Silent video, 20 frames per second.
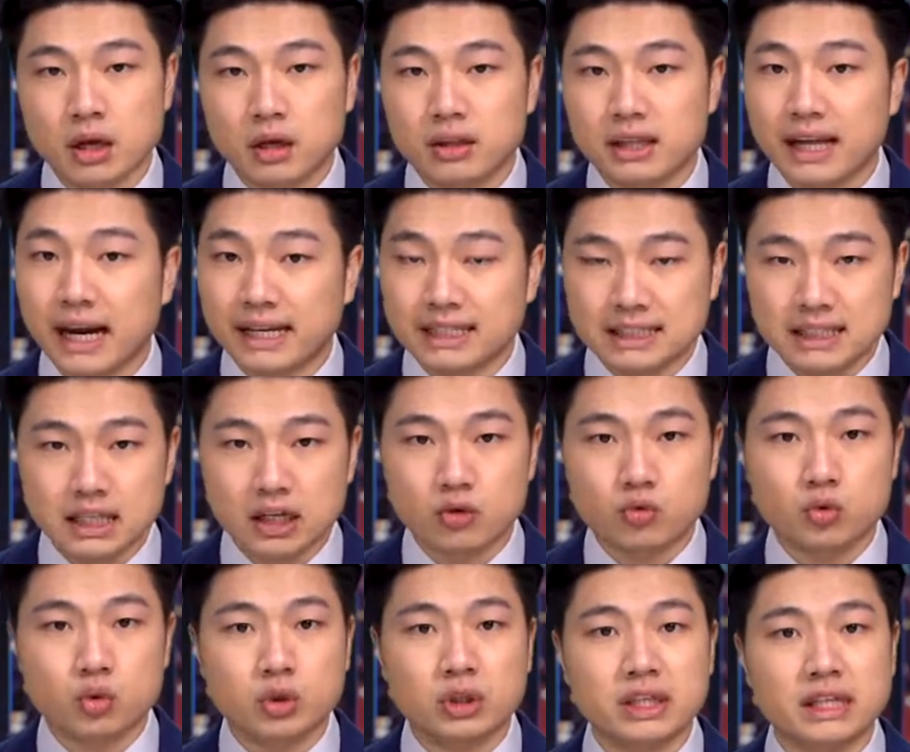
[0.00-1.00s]
The idea,
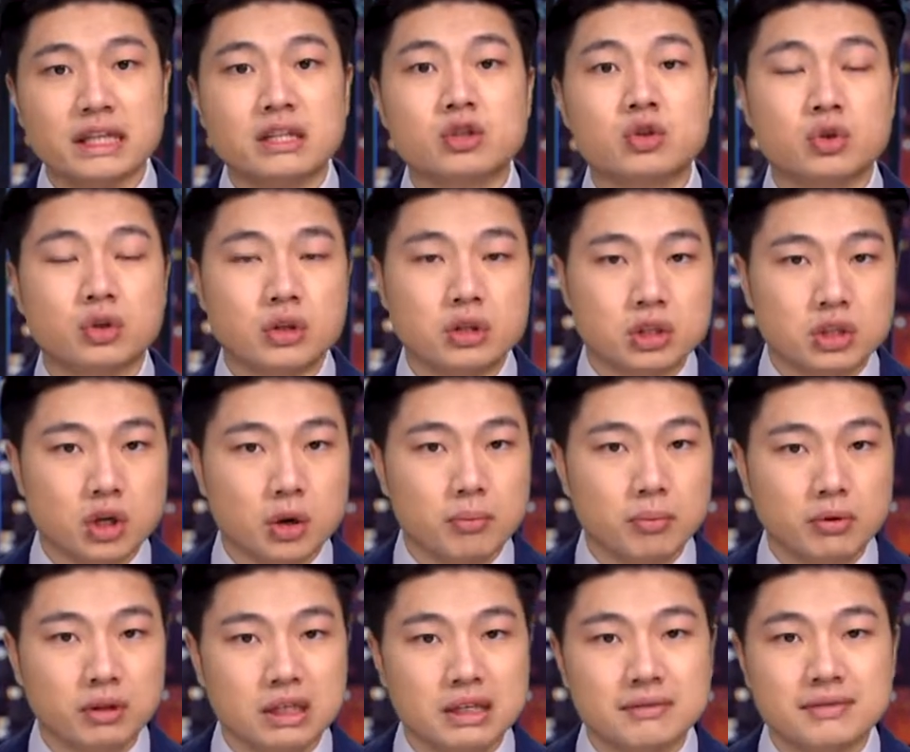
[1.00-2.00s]
rooted in traditional
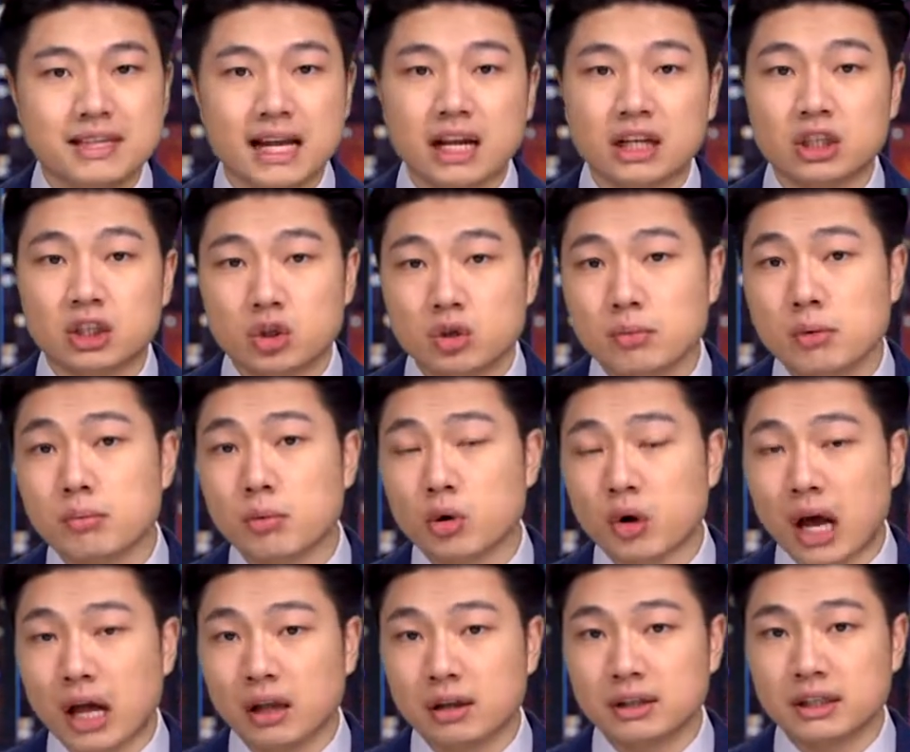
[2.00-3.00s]
beliefs that human
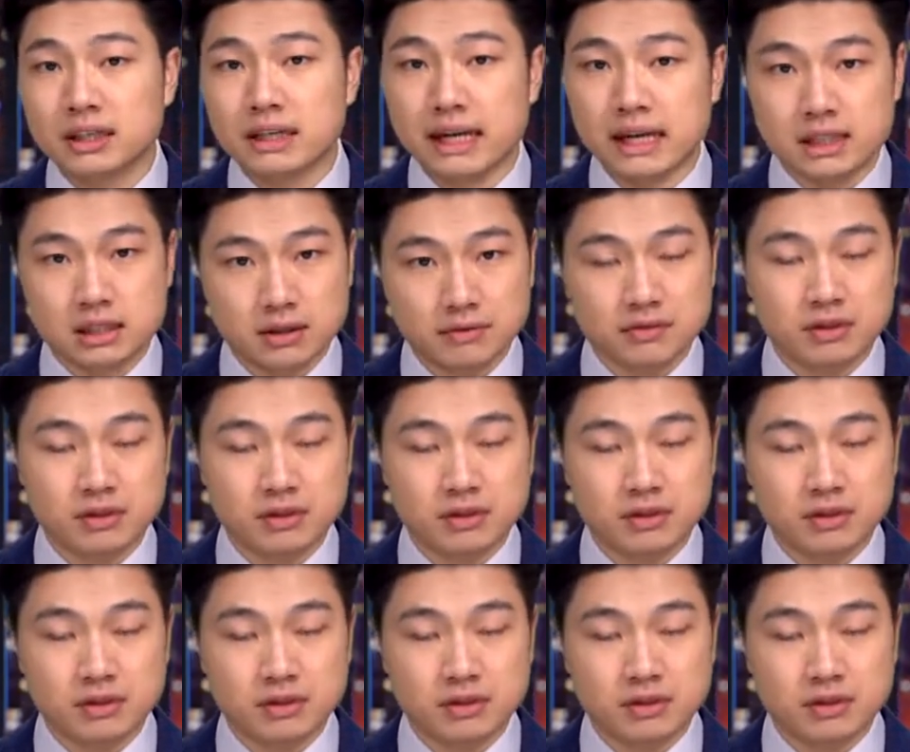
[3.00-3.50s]
morality is of